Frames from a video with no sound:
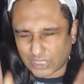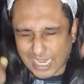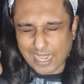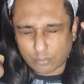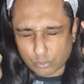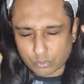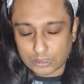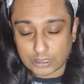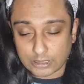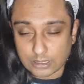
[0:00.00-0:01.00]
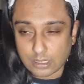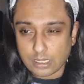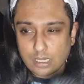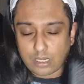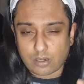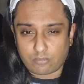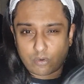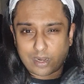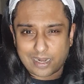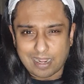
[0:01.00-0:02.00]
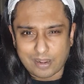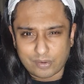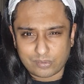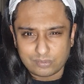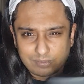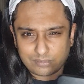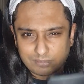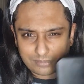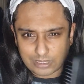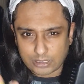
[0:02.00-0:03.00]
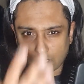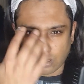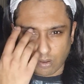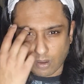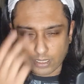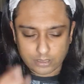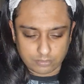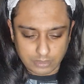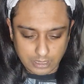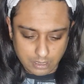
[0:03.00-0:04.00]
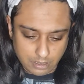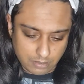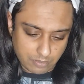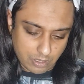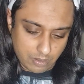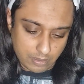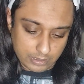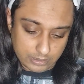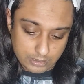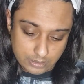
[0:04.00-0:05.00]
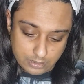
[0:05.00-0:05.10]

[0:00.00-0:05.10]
loud noises. Like right now, this light is really hurting my eyes.